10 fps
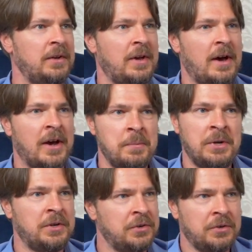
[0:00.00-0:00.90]
I'm
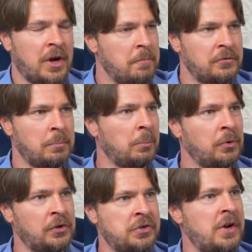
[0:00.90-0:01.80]
in the comfortable
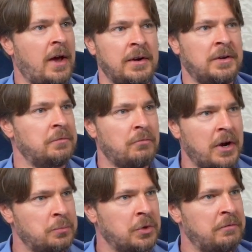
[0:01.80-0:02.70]
position. I can
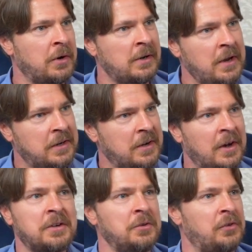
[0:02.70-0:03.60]
write whatever I like.
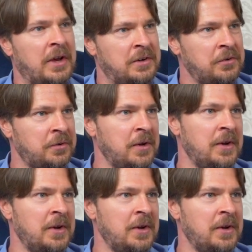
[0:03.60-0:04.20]
I can say this.